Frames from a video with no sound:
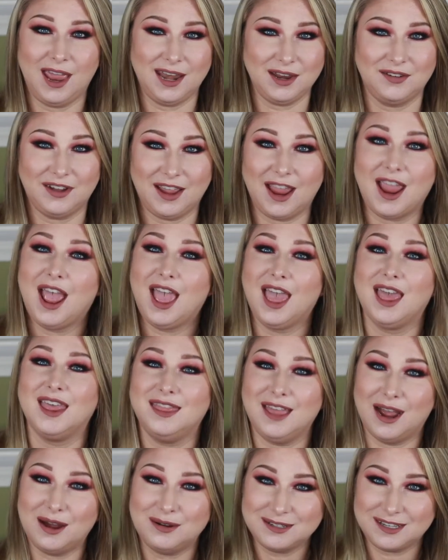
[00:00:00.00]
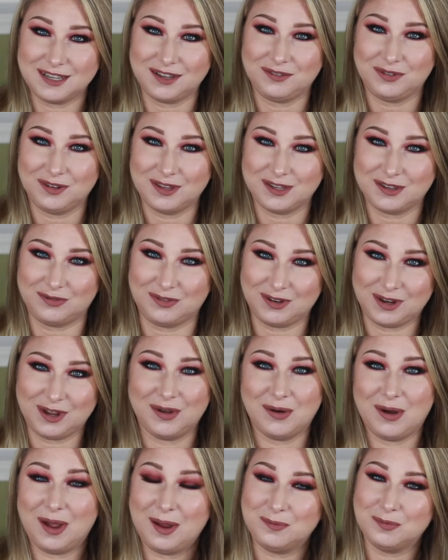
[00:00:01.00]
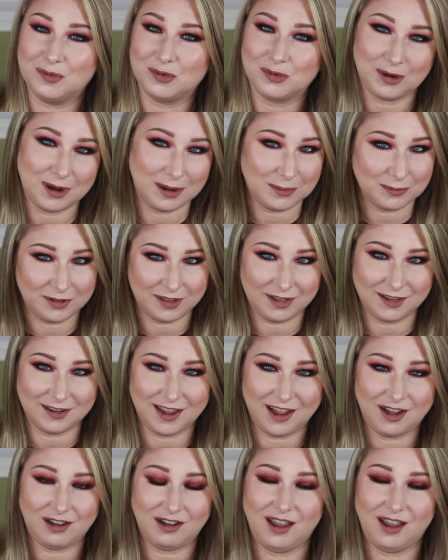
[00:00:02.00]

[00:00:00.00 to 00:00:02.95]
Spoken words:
Anyway, that was it for this video. I'm rambling now.